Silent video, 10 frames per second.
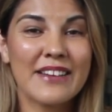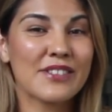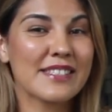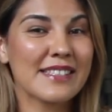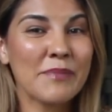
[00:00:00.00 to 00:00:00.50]

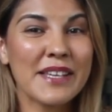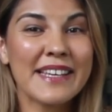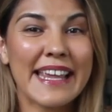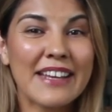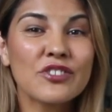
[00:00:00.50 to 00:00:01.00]
there's
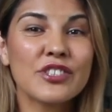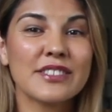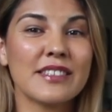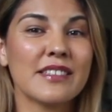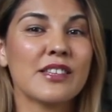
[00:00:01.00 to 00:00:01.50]
something
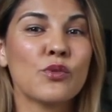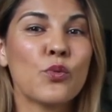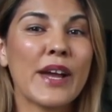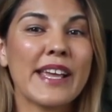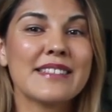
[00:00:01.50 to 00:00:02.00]
interesting in the
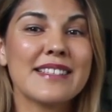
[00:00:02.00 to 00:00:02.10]
way